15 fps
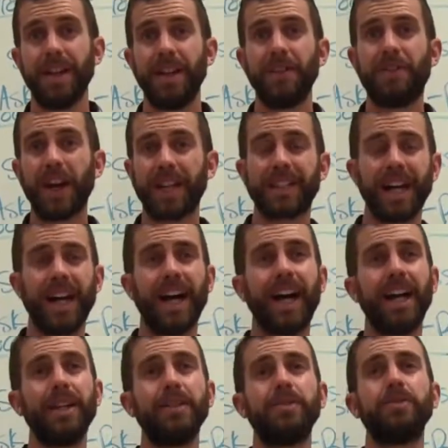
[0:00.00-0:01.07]
In fact,
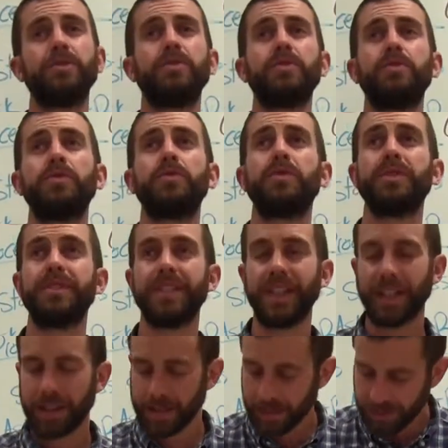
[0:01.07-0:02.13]
I
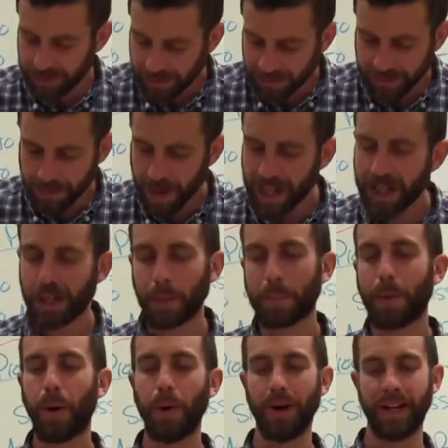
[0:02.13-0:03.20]
made it a
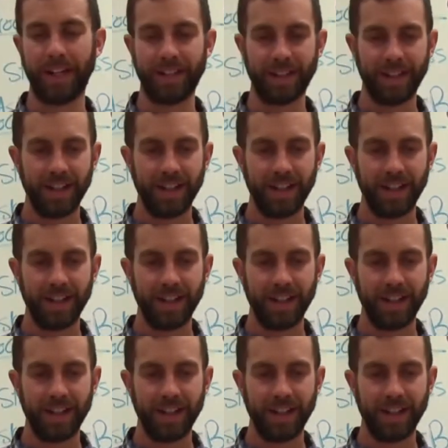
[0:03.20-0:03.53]
point.